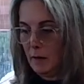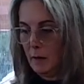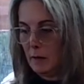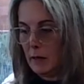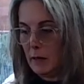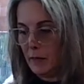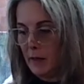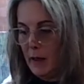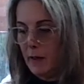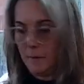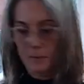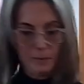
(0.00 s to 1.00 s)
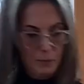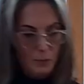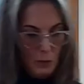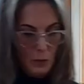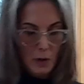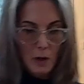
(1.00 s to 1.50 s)
Like that.
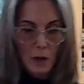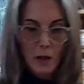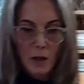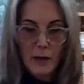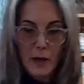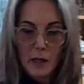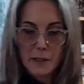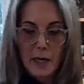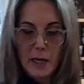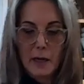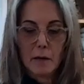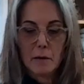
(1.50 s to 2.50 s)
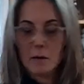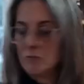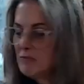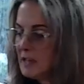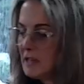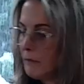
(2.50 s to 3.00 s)
And then I'll take
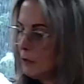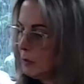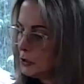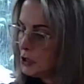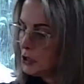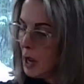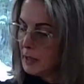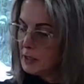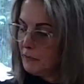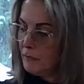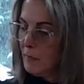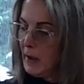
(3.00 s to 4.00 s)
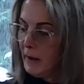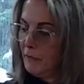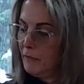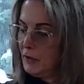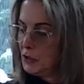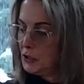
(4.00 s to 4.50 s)
several shots of my
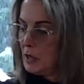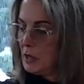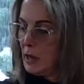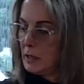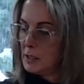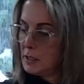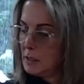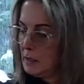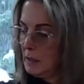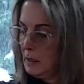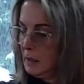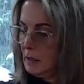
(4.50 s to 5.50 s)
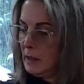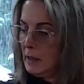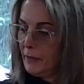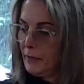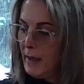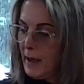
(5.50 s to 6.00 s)
fish sauce,
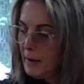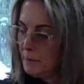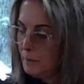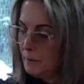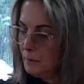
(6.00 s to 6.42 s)
like that.